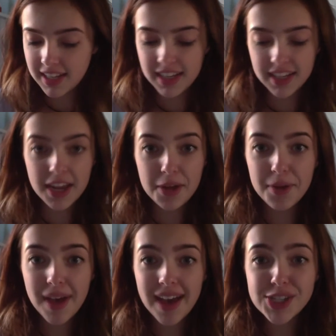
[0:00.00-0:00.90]

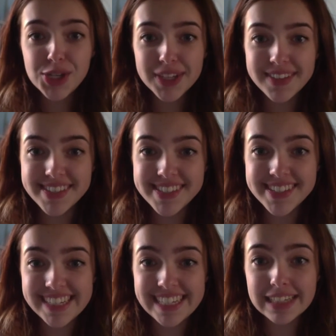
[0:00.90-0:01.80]
Now, as you can
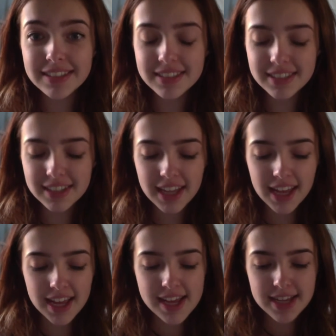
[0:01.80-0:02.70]
see,
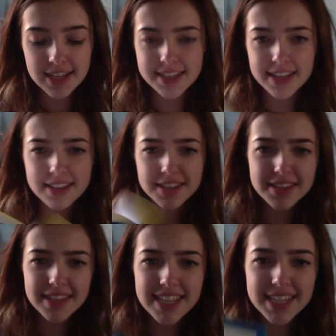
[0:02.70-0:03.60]
since
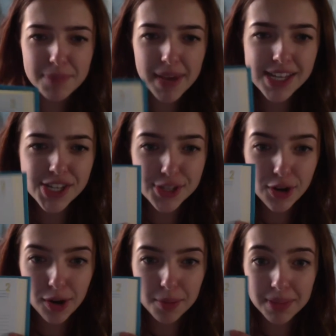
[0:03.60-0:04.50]
these pages
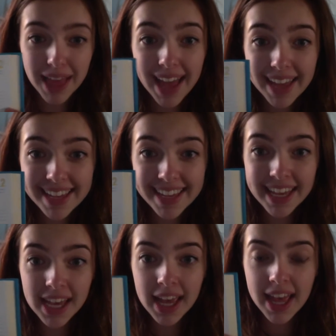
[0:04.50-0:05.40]
are
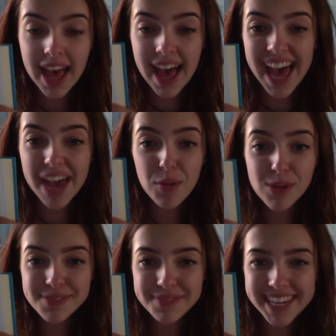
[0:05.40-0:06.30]
blank, I
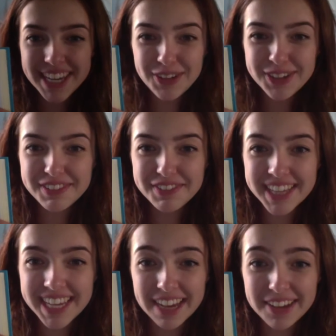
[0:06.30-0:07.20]
wasn't very good at
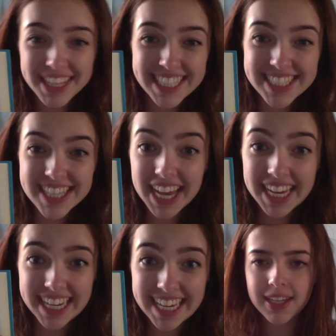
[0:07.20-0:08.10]
filling out this
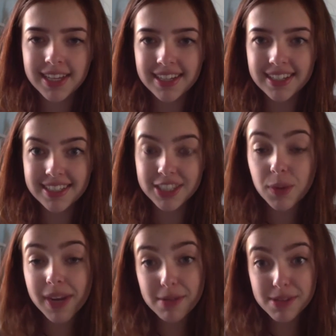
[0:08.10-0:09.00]
diary.
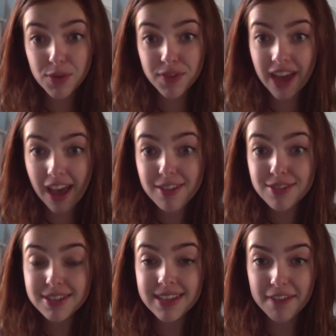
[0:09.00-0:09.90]
So when I was moving
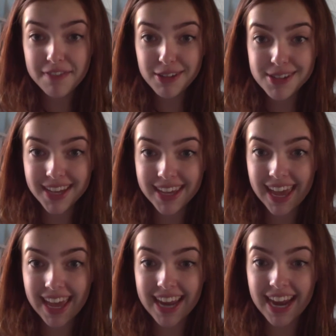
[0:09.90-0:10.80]
house, I found it
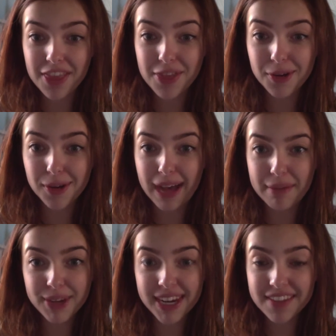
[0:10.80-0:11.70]
again and I thought,
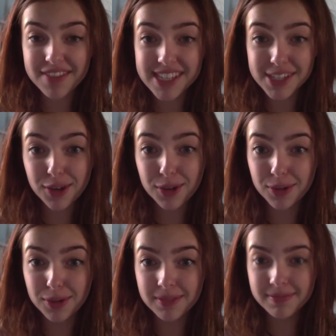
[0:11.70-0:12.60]
I'm going to give this a go.